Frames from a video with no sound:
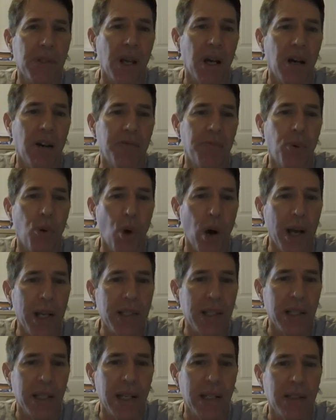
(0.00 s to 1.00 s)
of
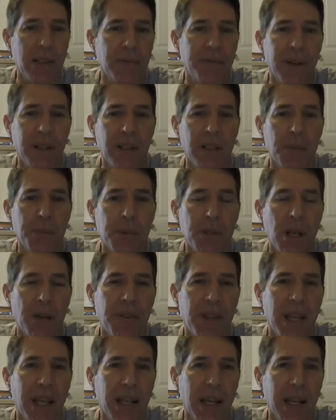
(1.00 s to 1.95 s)
poisoning as the victims of the